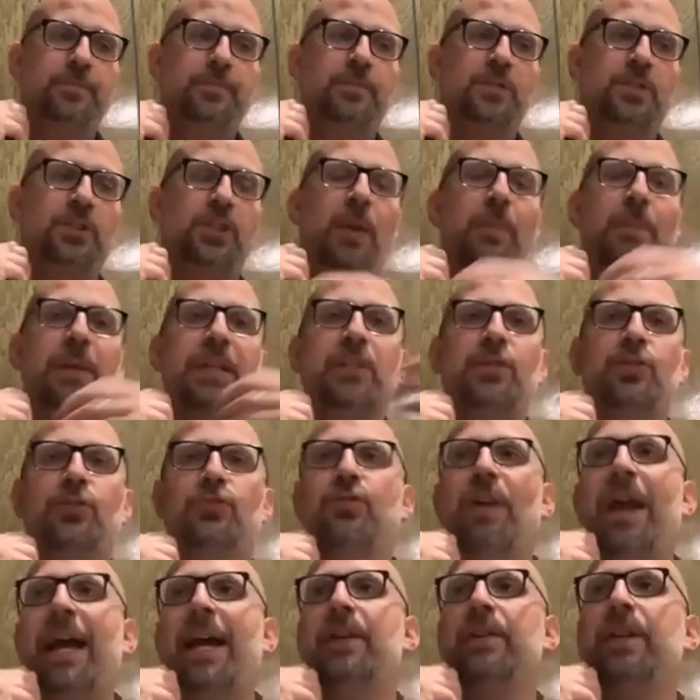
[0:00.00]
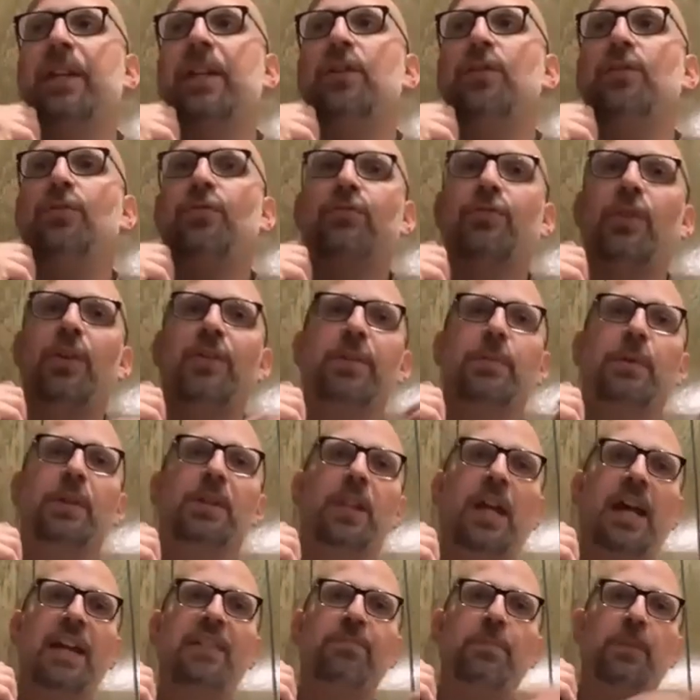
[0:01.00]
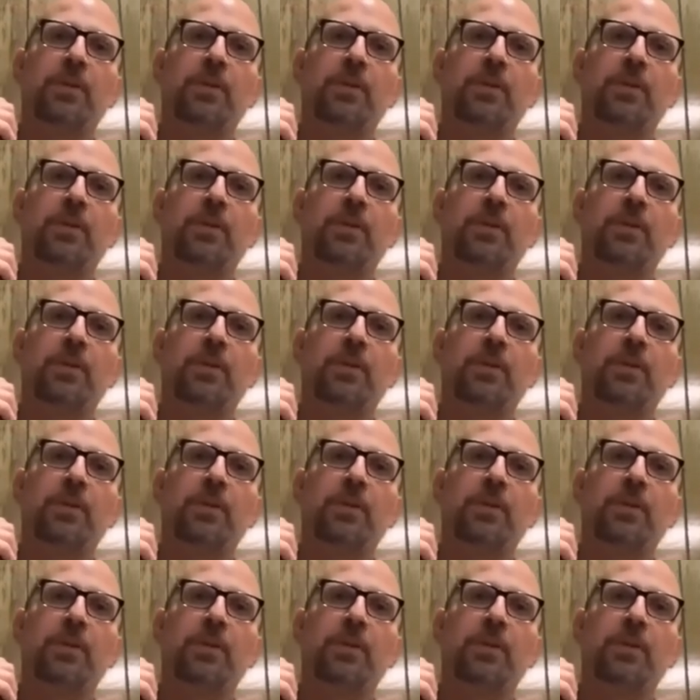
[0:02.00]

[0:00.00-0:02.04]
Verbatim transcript: somebody's drowning you throw them a life